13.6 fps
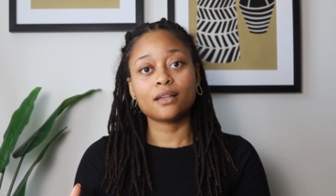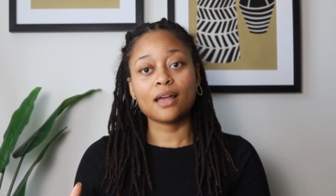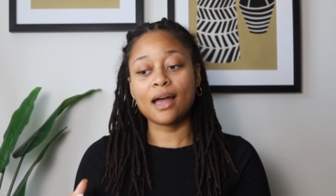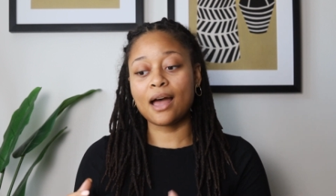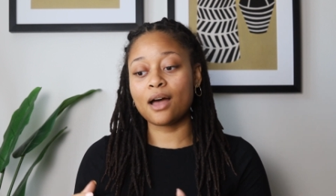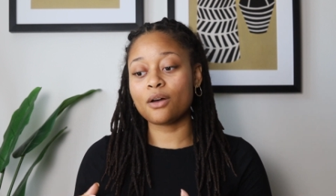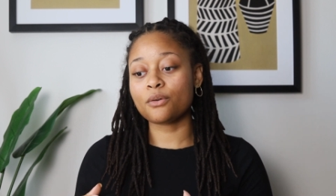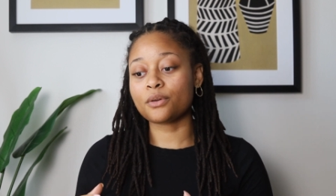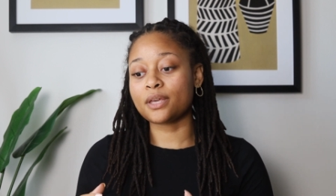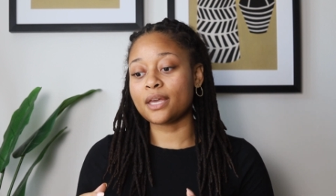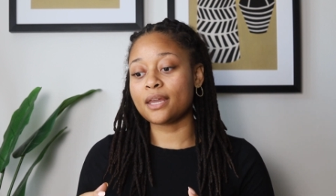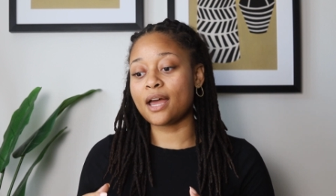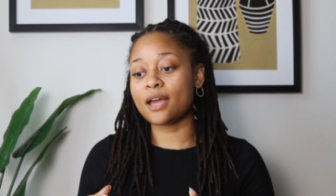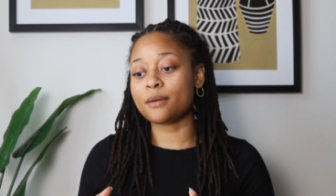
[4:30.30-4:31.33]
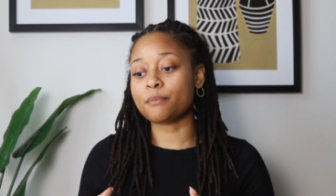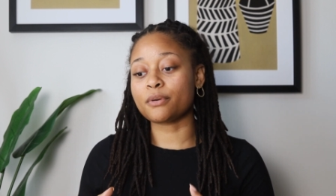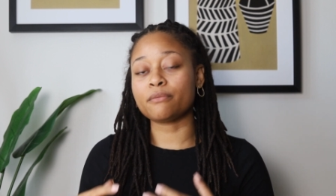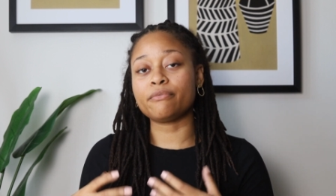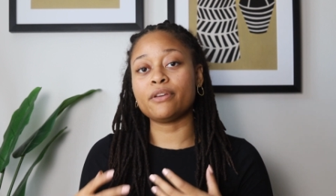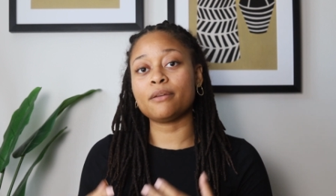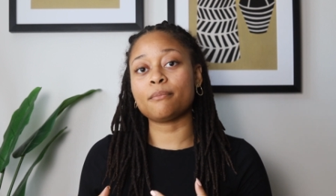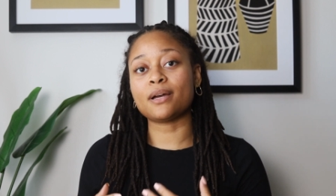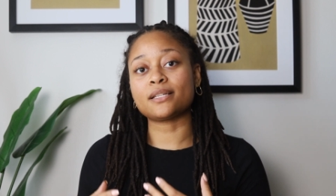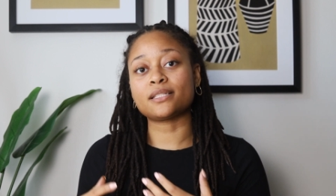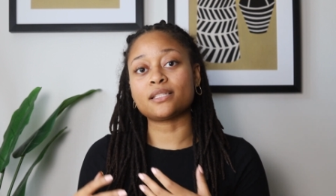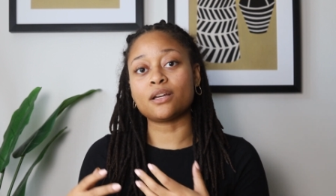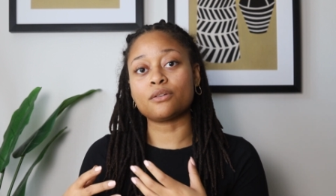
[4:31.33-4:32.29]
How can I prevent
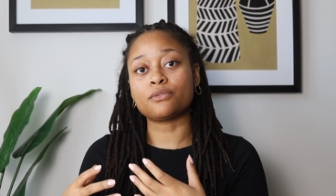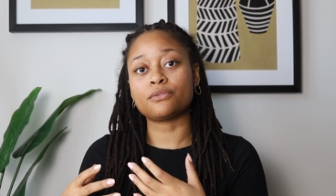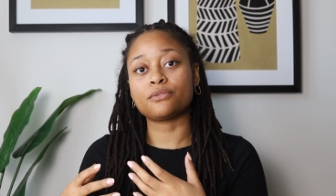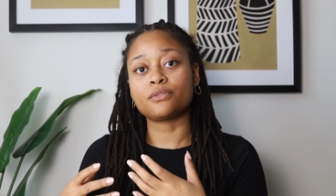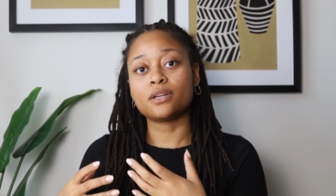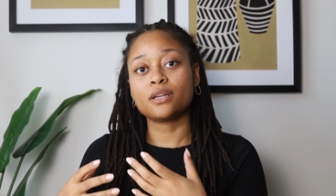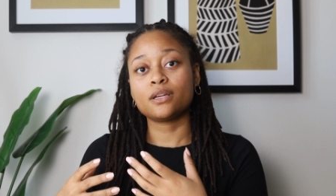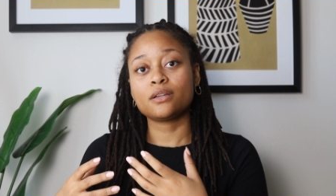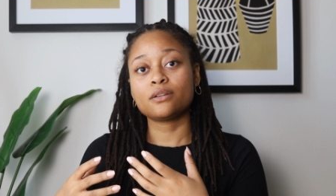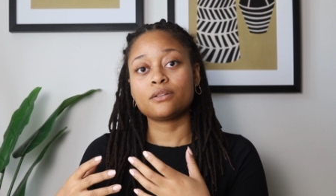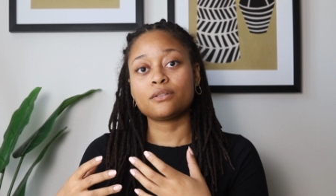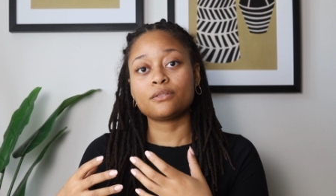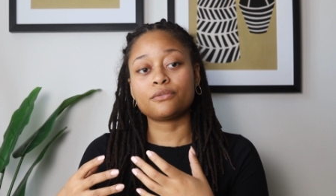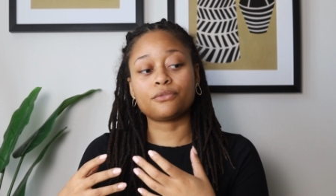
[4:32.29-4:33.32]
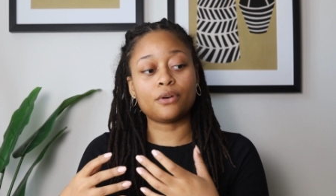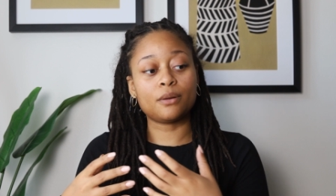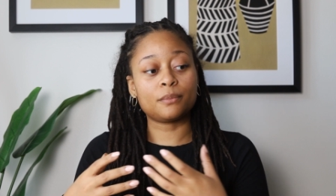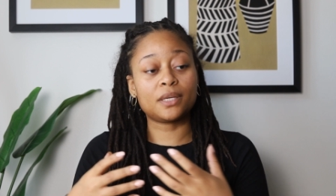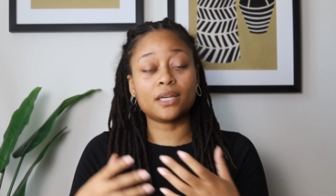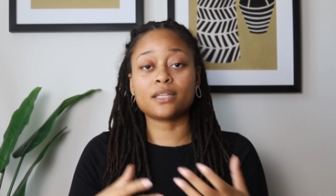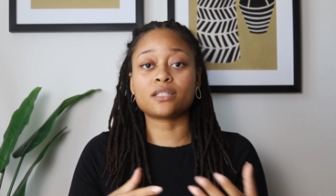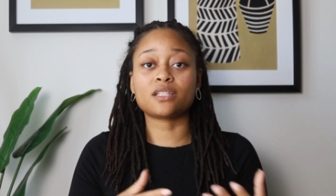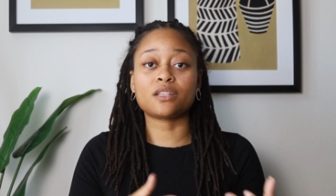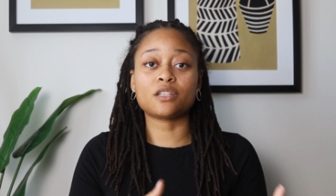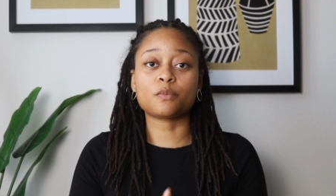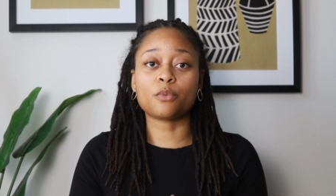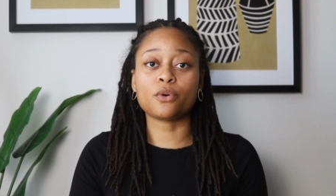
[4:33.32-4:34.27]
myself from getting
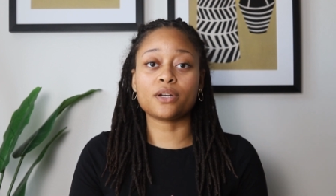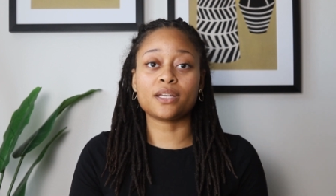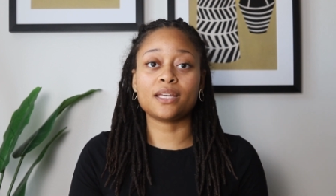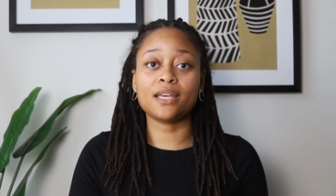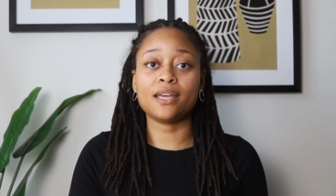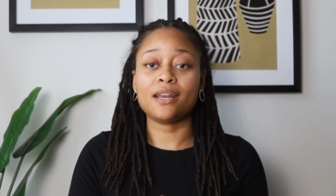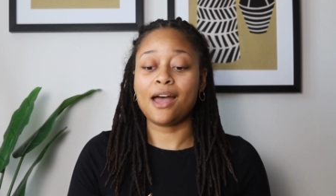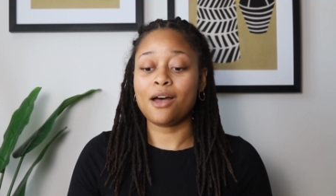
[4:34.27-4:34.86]
to this point again?